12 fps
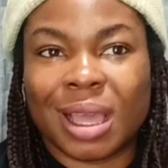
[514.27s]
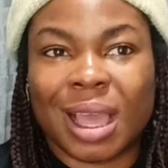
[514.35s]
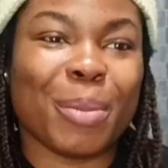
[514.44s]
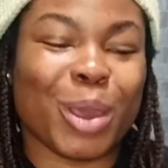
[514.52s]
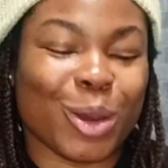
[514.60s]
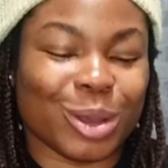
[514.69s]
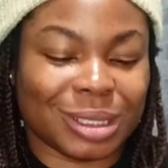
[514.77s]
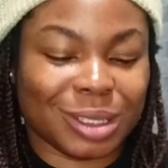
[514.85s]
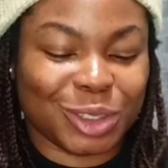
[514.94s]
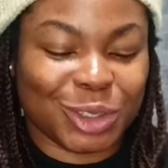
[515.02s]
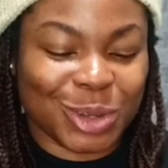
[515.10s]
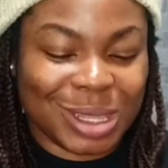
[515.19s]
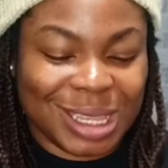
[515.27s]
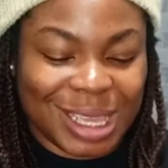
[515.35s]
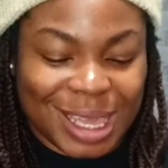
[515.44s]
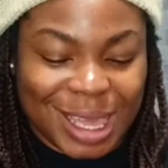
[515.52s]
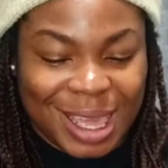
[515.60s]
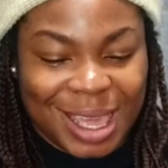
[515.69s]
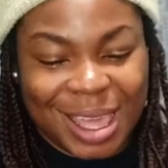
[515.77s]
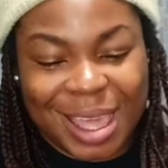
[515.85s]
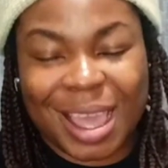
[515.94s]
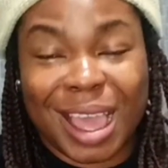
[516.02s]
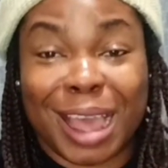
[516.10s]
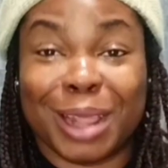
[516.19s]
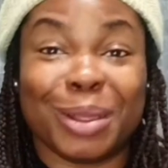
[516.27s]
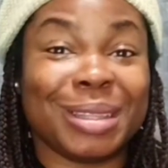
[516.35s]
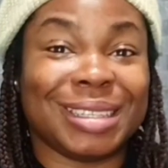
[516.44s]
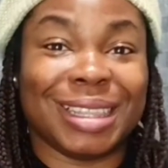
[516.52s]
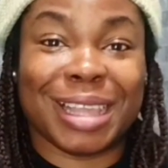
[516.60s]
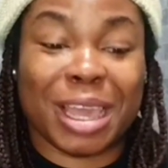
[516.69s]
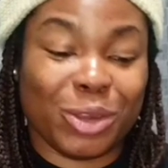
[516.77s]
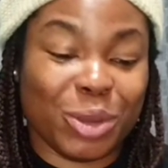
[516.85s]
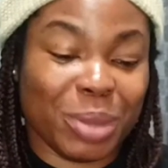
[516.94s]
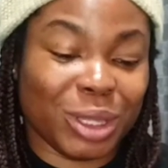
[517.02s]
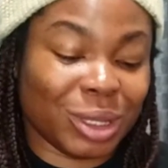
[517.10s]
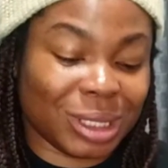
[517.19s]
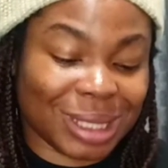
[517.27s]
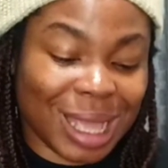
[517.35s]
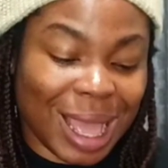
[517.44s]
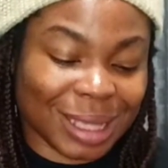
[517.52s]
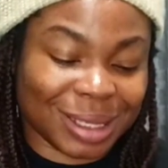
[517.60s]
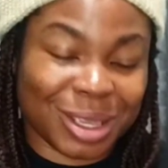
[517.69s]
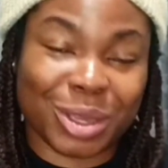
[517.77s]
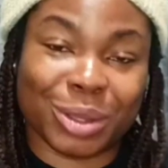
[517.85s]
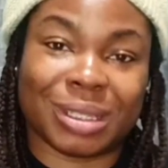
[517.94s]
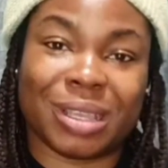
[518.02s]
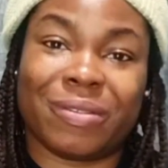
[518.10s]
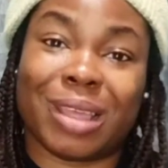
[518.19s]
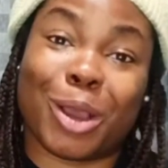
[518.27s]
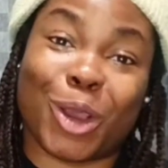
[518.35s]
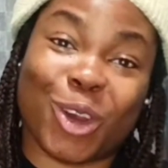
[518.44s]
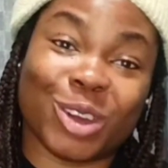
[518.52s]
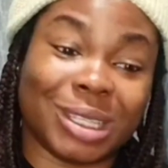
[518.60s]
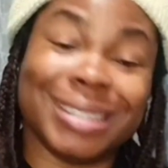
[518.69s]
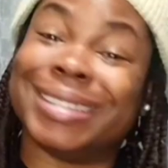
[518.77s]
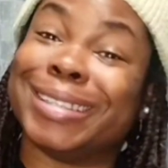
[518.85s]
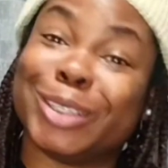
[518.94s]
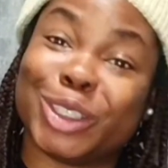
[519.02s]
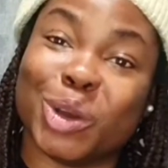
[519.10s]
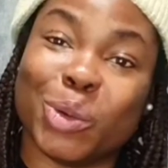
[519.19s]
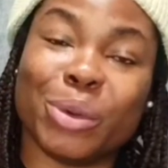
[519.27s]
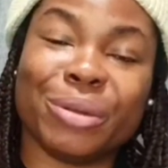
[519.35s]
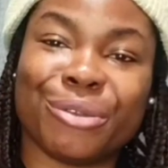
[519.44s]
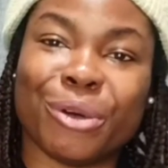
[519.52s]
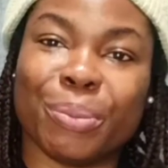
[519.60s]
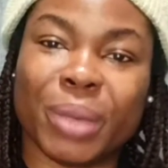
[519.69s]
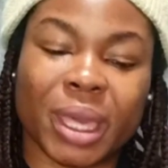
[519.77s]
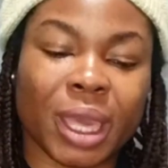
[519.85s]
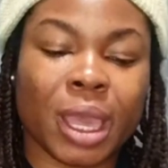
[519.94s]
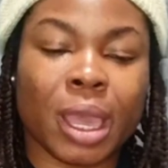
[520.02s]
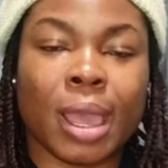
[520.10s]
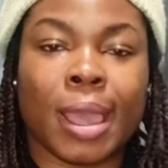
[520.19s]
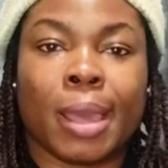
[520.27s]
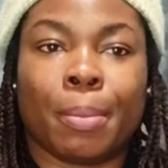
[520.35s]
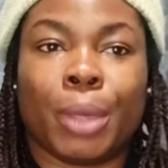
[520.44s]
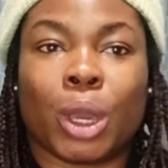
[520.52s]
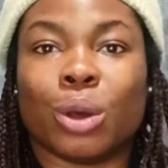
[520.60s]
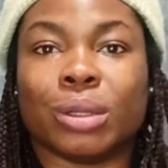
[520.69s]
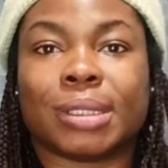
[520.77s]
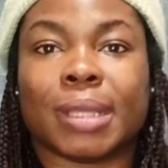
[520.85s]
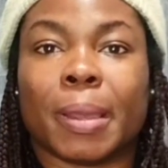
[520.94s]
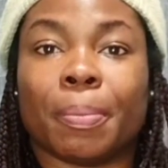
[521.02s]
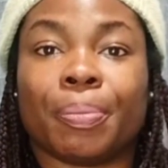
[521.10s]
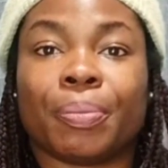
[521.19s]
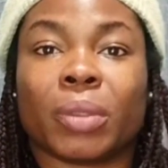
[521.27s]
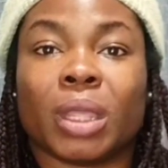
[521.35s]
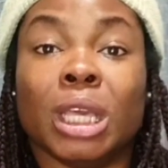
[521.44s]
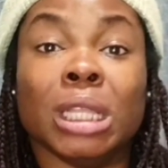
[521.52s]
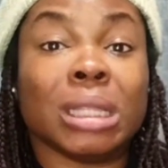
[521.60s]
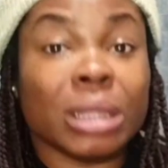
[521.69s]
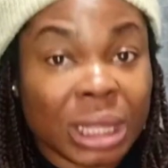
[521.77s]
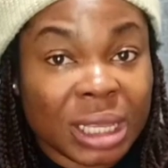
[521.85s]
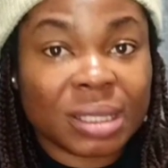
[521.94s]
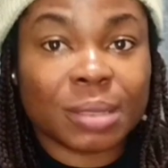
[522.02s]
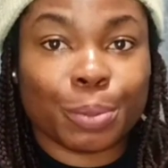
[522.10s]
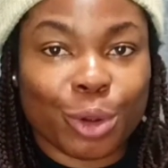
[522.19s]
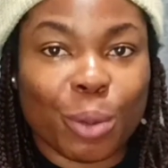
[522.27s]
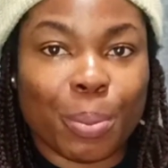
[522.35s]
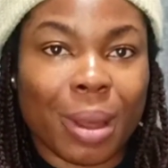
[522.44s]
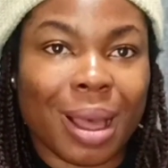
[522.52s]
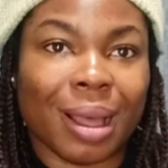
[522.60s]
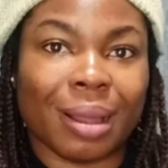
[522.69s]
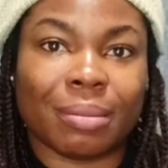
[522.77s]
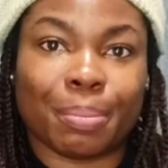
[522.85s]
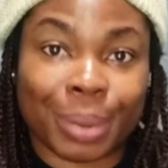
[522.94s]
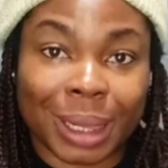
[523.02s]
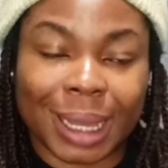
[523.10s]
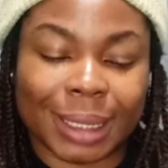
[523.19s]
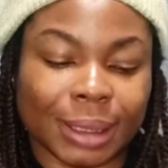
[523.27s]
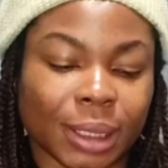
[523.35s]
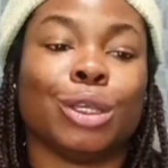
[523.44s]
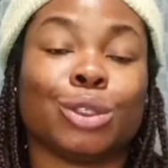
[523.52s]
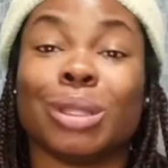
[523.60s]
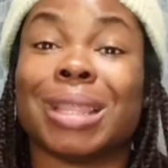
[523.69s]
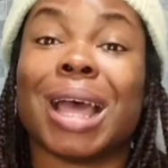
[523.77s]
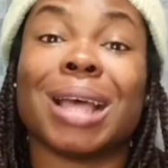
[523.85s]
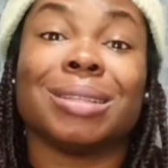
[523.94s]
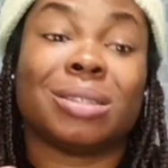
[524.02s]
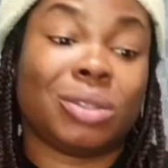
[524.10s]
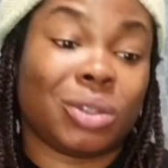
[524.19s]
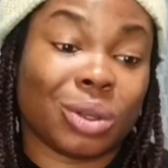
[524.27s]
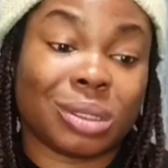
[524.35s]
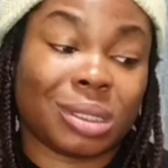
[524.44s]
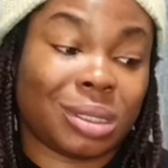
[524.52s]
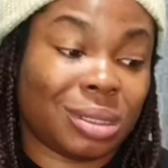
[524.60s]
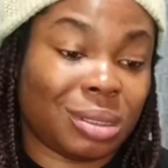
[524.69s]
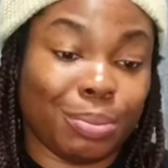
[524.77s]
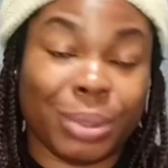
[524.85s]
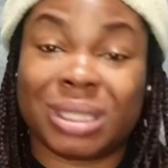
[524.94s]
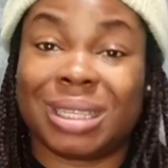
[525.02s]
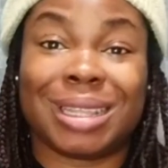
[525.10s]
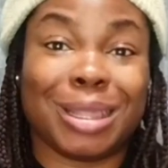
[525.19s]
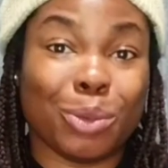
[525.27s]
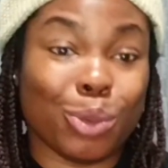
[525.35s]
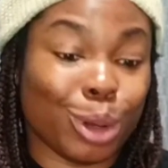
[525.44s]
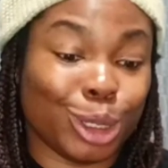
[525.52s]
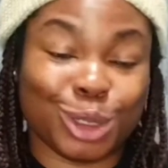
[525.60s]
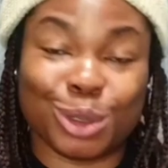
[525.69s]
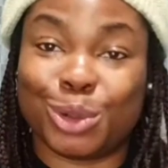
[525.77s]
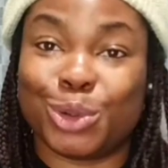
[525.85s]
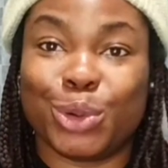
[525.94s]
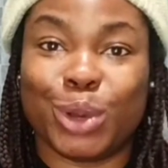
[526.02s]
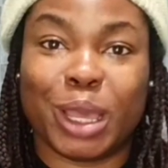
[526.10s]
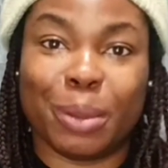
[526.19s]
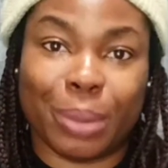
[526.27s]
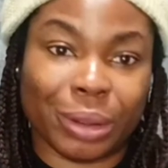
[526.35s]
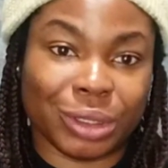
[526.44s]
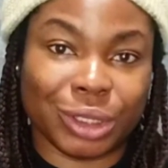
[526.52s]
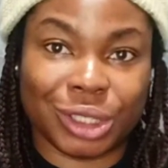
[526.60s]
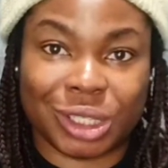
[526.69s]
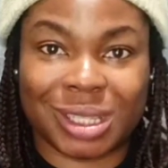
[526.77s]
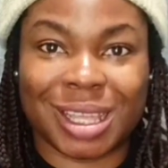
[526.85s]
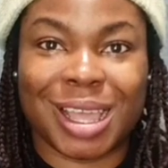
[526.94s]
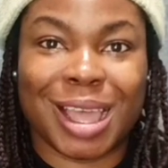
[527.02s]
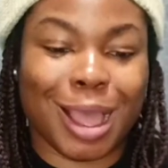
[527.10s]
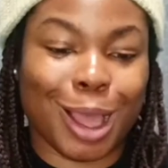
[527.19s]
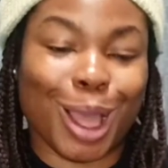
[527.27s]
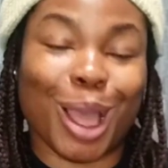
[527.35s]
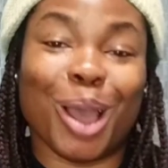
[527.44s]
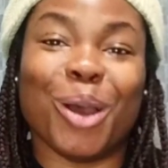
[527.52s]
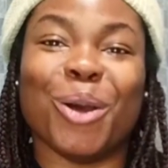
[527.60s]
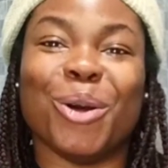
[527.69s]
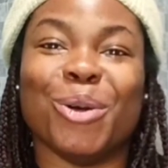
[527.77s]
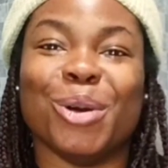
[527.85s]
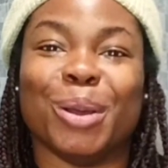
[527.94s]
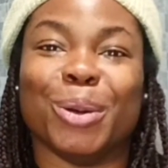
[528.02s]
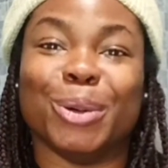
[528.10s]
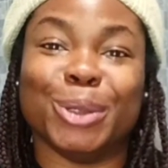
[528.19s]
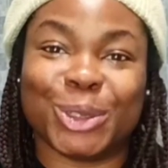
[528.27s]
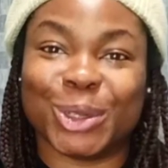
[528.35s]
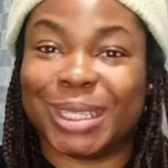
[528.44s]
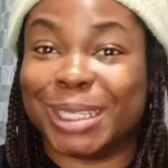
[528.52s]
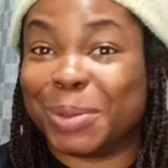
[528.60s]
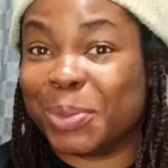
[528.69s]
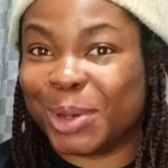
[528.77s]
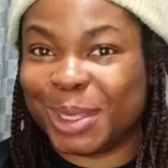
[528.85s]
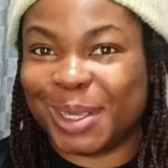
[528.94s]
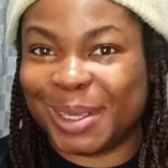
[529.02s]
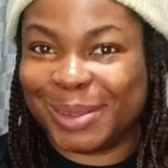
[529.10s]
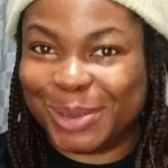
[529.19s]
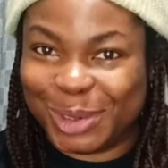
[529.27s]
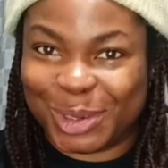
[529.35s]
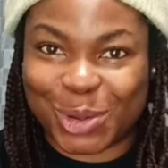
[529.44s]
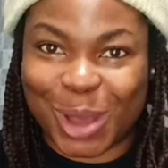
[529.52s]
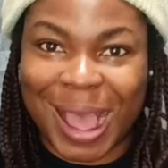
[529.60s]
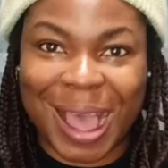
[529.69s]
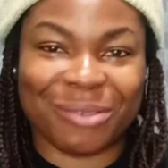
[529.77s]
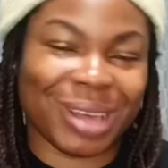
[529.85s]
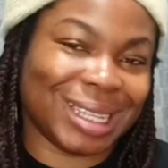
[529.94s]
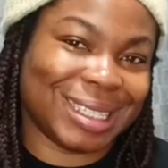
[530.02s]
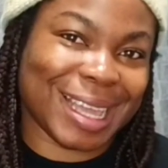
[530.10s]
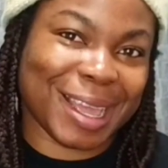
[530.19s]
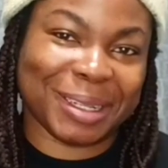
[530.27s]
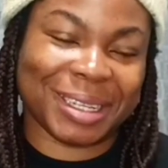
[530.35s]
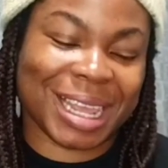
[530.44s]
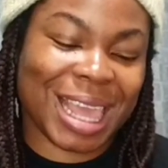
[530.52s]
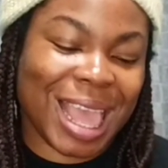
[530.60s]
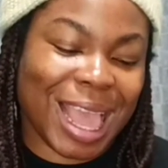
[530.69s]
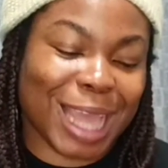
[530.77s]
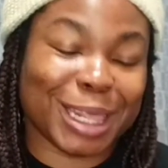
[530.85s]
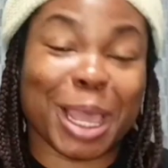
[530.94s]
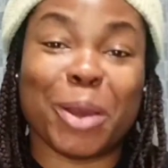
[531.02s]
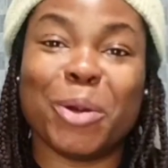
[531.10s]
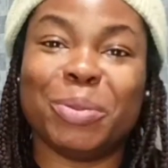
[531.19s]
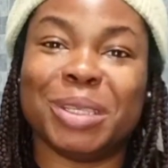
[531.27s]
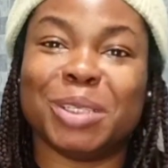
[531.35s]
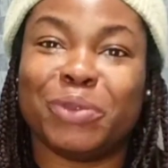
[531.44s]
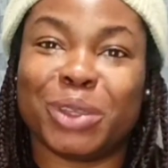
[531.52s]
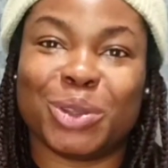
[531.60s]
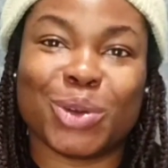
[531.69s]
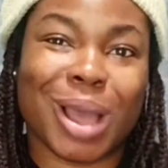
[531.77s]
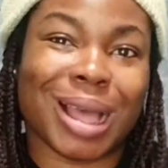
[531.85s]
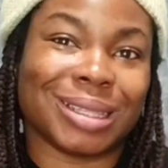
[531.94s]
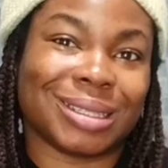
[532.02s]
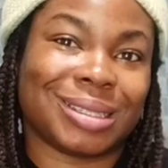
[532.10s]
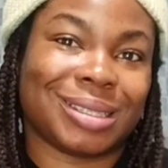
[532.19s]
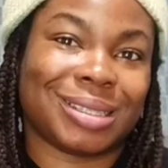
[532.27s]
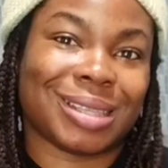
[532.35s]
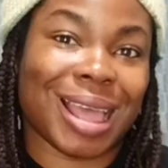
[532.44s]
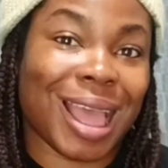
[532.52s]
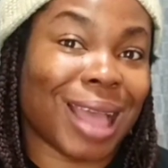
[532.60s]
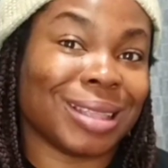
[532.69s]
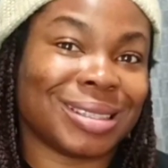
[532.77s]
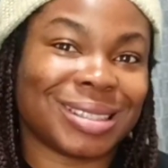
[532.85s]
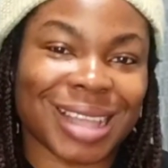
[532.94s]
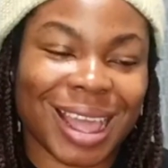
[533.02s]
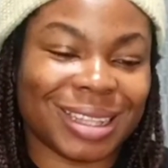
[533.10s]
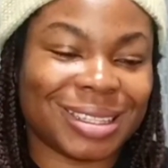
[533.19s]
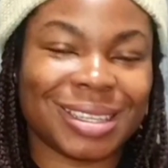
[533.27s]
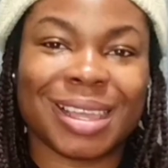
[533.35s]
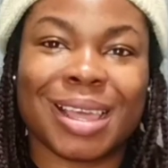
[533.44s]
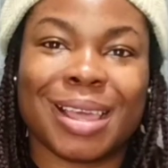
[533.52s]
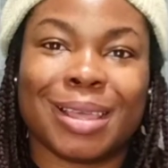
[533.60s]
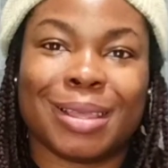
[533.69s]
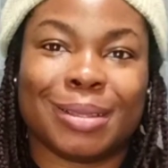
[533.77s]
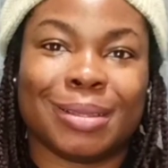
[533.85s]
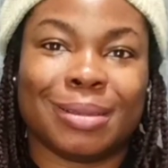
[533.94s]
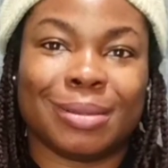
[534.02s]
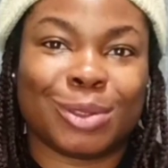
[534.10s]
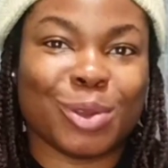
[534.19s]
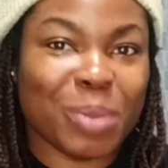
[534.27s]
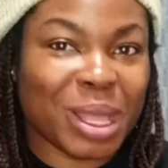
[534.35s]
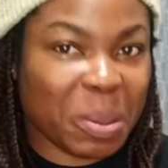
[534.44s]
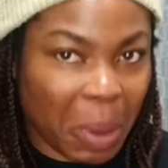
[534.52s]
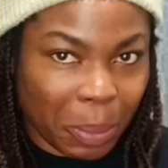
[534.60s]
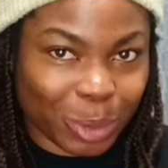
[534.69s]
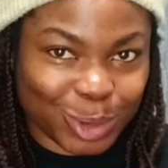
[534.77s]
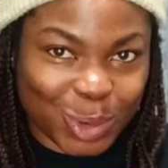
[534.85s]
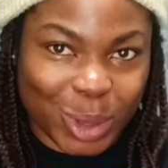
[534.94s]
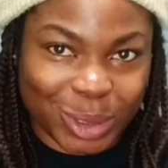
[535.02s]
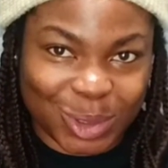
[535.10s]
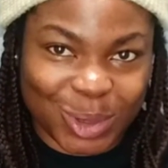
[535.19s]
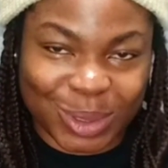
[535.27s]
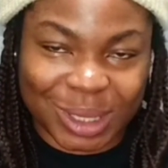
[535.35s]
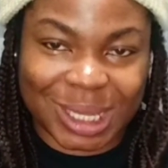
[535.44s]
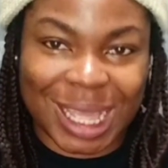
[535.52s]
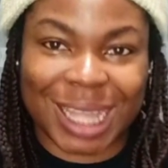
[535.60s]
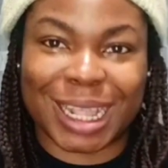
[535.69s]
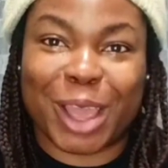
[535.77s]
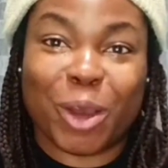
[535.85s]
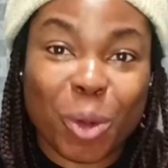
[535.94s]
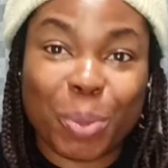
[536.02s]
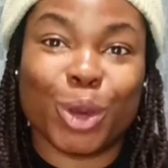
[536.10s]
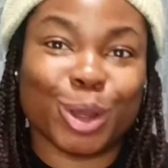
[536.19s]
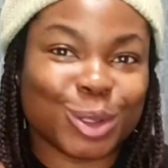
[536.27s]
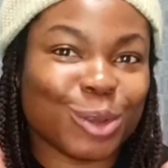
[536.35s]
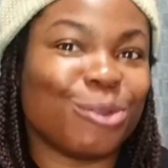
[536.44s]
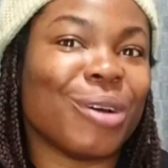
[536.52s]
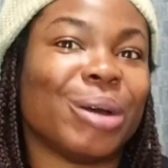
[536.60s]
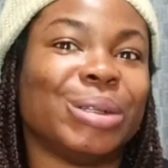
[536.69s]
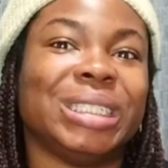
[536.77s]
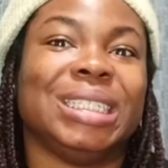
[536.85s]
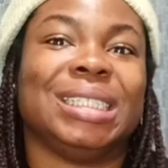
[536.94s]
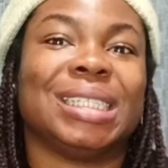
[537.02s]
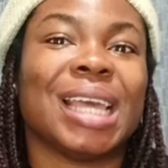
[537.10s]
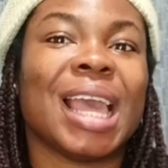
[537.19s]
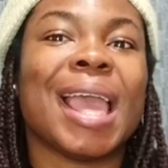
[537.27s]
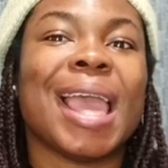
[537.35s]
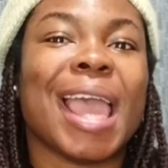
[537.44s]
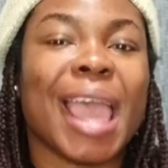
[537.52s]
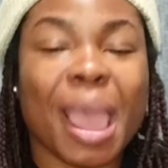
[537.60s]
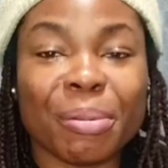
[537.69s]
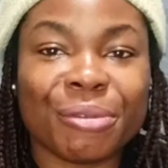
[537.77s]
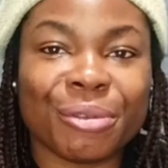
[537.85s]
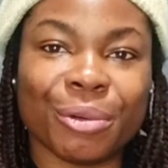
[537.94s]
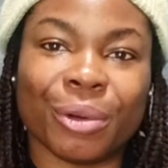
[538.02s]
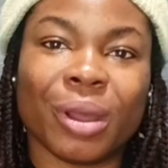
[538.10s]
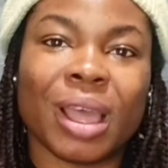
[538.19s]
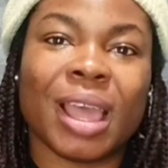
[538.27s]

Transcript: Because this journey, along the line, you may just start asking yourself that God, is this your will for me? Because it needs proper planning. So that's just basically what you should know about this whole journey, the money you should have at hand. And I hope this video has answered so many people's questions, and I hope you also found it helpful.